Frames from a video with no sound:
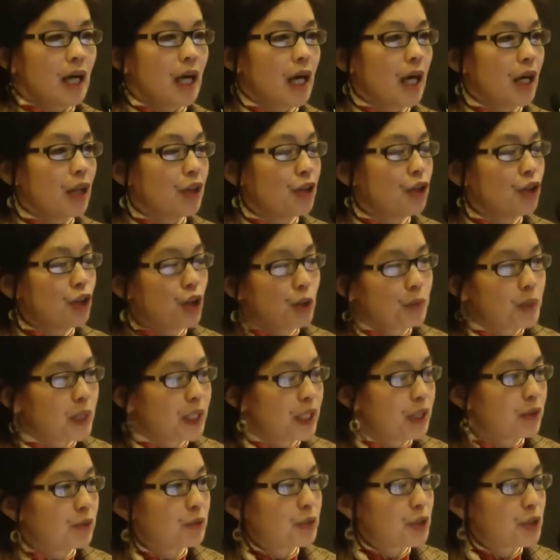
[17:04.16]

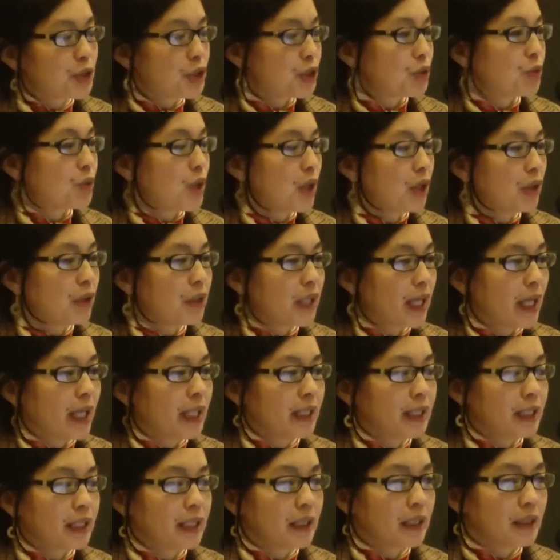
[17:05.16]
nobody would swallow that
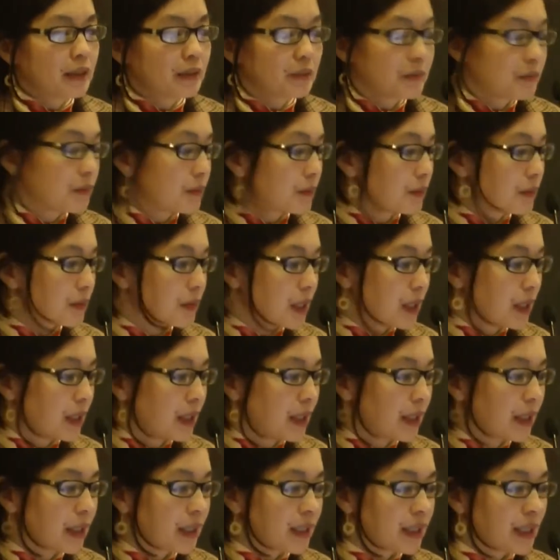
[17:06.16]
idea
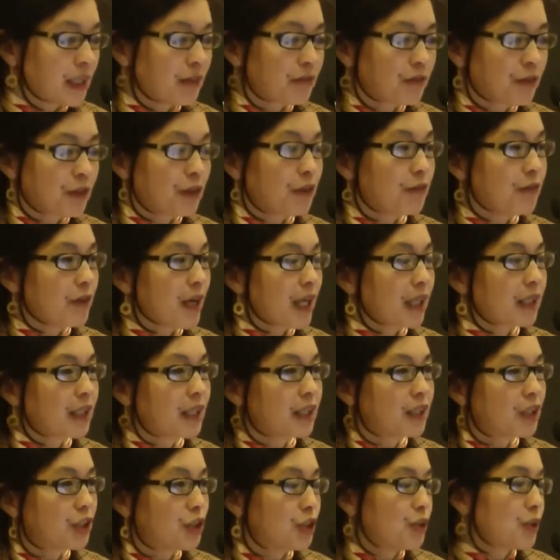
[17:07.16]
except for the fact
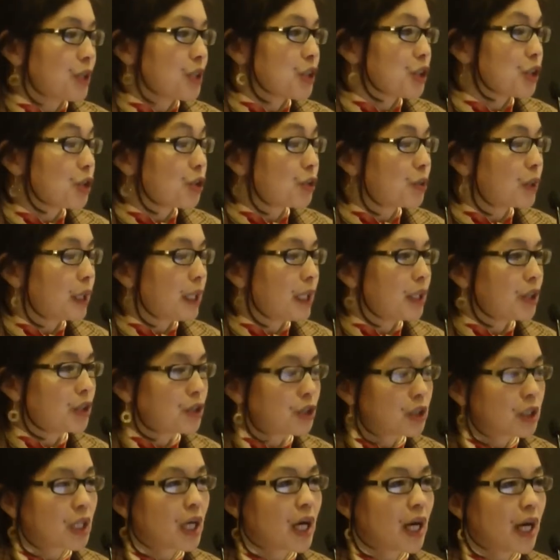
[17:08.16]
that the US agreed
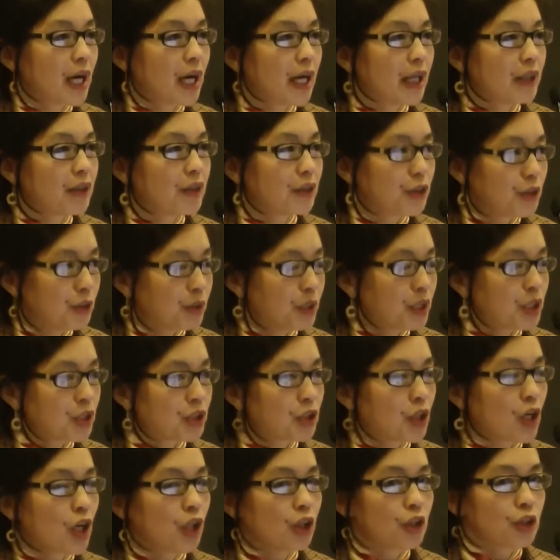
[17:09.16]
to tie the US
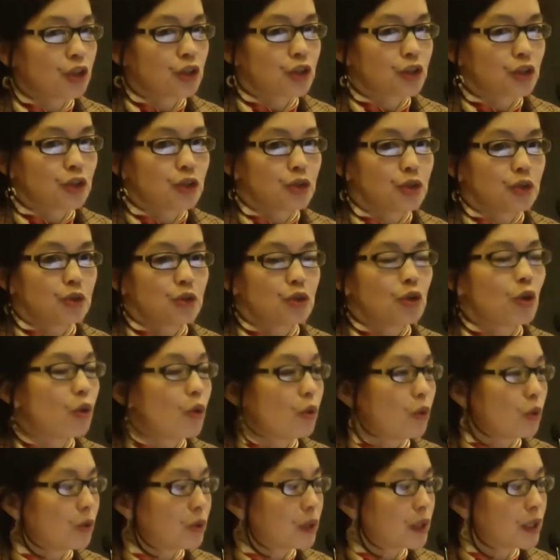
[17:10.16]
dollar to
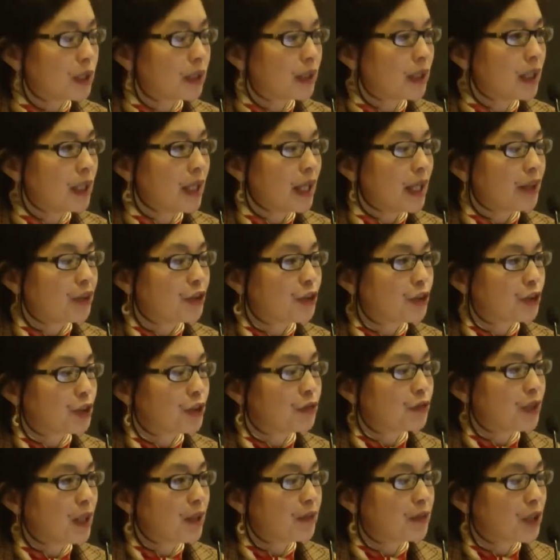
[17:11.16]
gold at
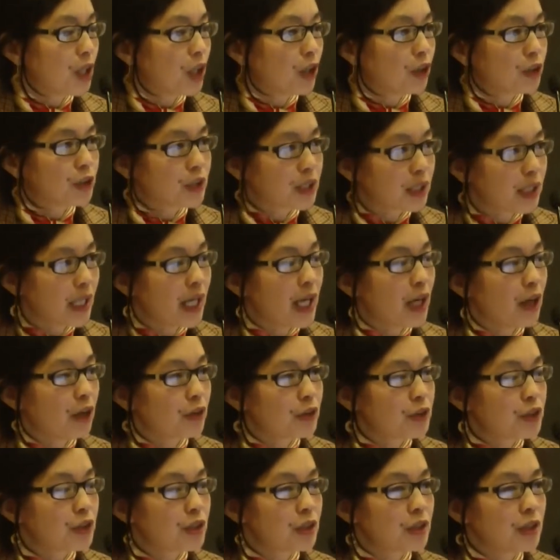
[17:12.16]
$35 an
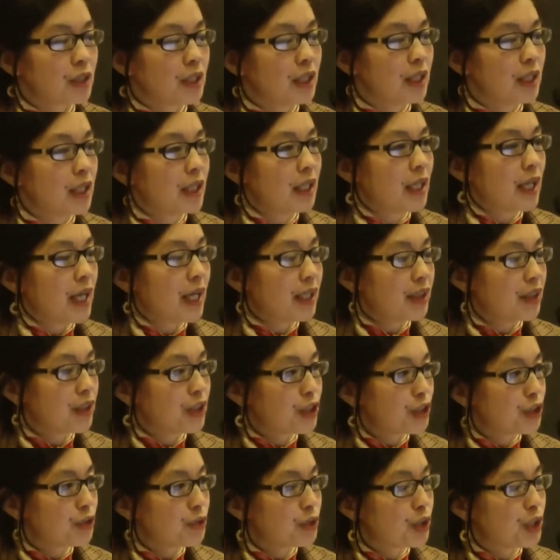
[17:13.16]
ounce. And
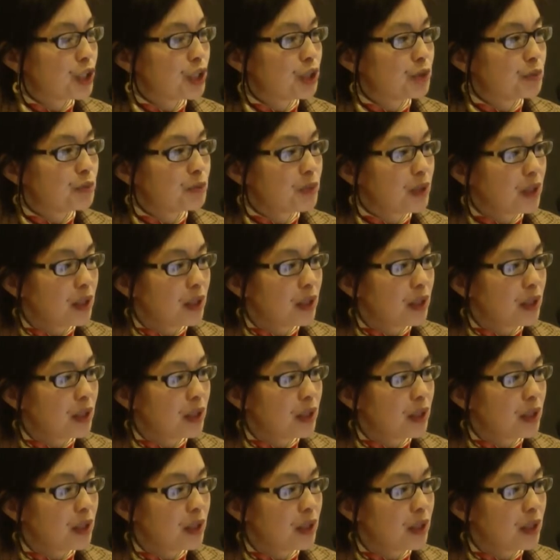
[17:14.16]
this would